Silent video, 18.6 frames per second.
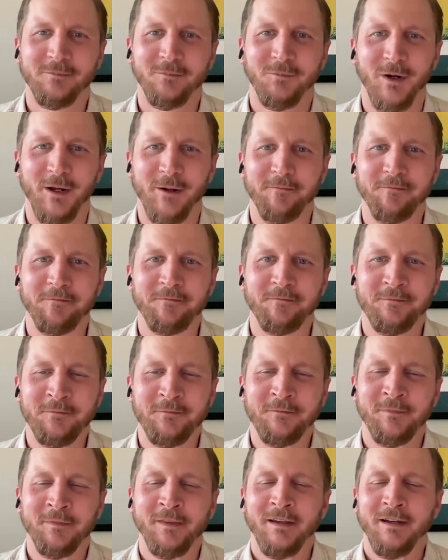Right.
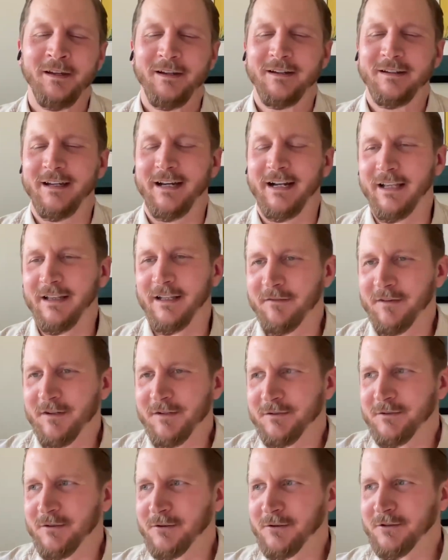Yeah, and I love
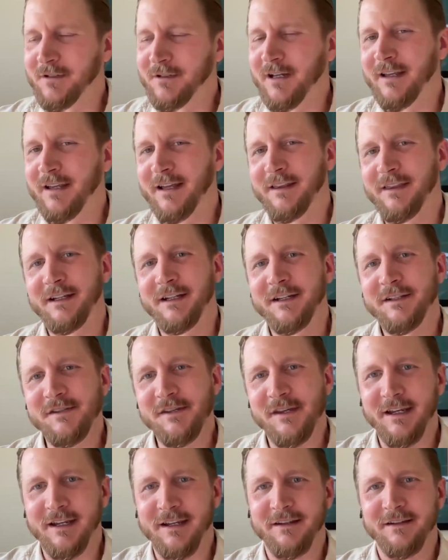this notion. I think it's
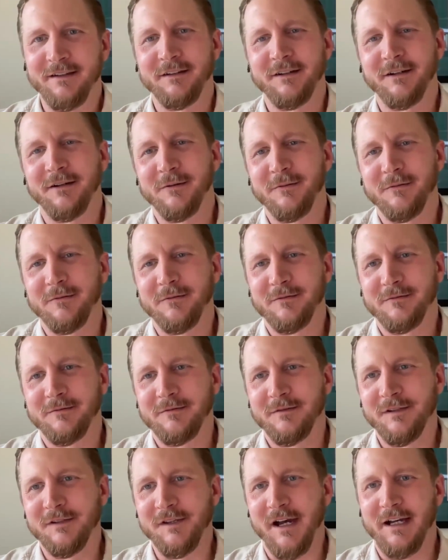like,
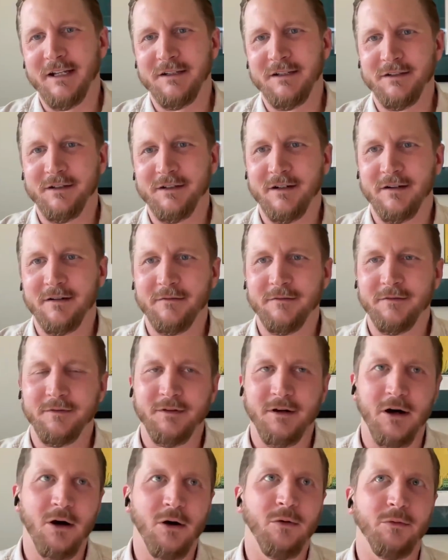this idea of,